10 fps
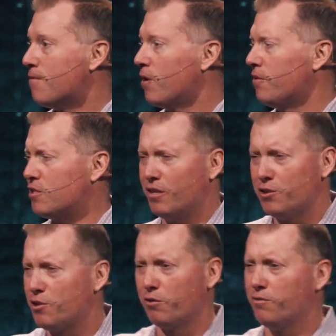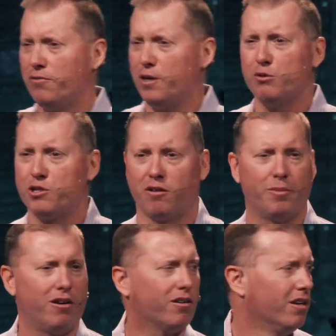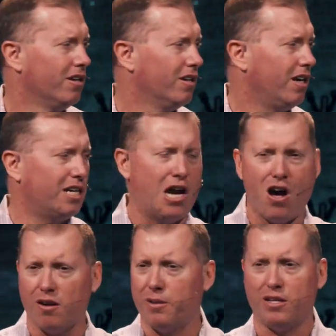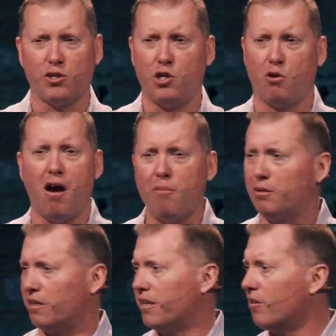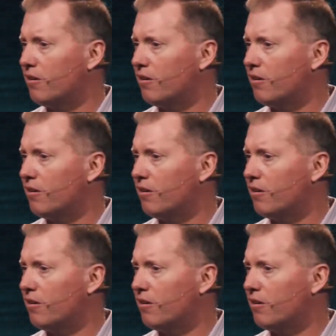We have this uncertain future. I mean, our economy is crumbling.